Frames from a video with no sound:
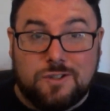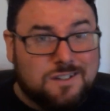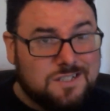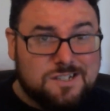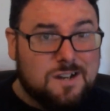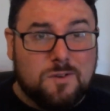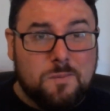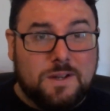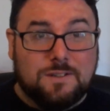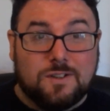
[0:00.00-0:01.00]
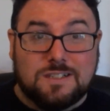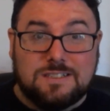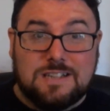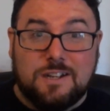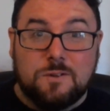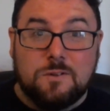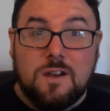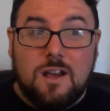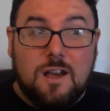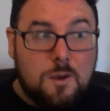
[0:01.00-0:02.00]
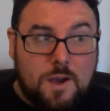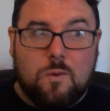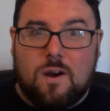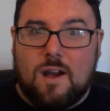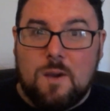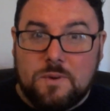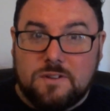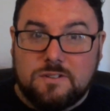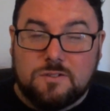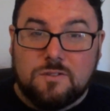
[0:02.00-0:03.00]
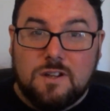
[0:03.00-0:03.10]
because it's not for me to fucking tell you about what happened